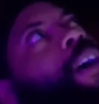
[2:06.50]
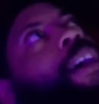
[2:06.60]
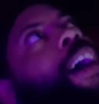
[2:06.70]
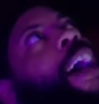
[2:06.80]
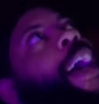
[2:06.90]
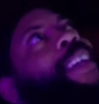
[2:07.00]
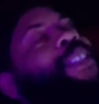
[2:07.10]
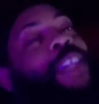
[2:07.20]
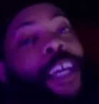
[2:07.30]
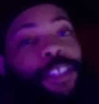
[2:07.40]
bruh,
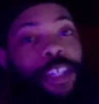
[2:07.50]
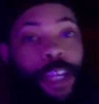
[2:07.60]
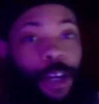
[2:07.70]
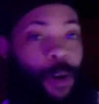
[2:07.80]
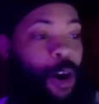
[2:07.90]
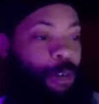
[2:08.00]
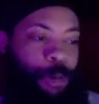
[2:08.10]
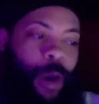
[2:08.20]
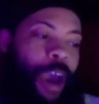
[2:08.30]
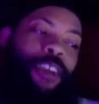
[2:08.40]
actually, as a hero,
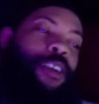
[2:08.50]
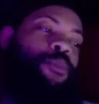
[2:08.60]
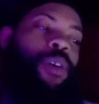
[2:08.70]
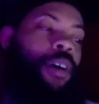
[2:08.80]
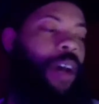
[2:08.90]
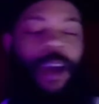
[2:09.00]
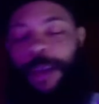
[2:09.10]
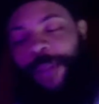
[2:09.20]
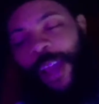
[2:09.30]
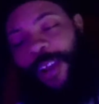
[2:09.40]
you out here, bruh.
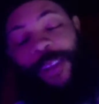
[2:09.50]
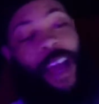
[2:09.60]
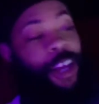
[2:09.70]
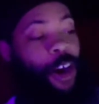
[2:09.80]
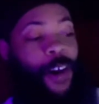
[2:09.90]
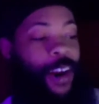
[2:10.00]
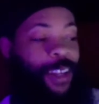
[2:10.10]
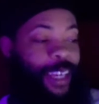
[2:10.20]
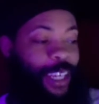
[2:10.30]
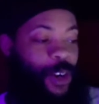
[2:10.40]
I'm not gonna lie.
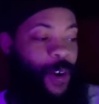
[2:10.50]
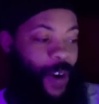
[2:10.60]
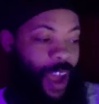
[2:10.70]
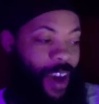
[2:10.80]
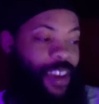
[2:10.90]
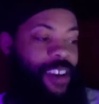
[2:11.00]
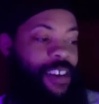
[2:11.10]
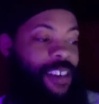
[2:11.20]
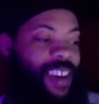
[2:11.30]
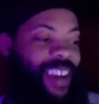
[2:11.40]
Currently, you're out
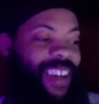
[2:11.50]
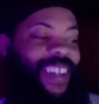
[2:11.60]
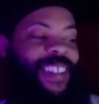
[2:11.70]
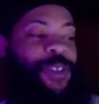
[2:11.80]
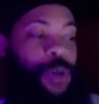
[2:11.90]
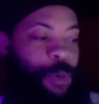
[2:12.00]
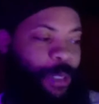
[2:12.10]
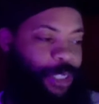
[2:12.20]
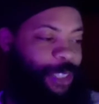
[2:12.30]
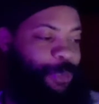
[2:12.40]
here doing
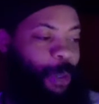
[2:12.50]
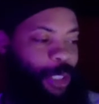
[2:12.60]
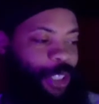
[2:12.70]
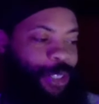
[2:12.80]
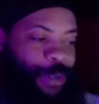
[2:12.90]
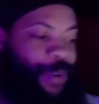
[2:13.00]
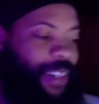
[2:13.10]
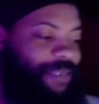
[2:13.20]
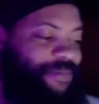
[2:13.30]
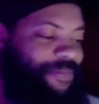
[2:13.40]
what you're supposed to do.
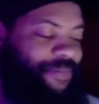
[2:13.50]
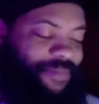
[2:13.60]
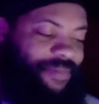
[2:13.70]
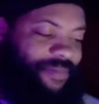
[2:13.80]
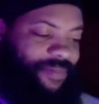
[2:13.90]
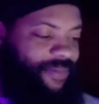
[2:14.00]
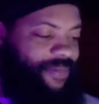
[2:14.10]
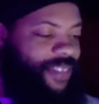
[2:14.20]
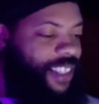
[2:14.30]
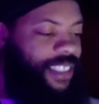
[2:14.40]

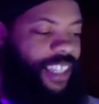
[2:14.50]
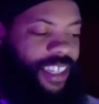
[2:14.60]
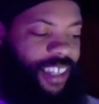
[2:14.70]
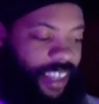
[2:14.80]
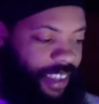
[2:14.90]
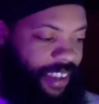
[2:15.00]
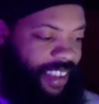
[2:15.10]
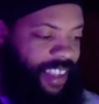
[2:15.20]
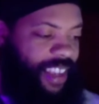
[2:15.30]
I was like,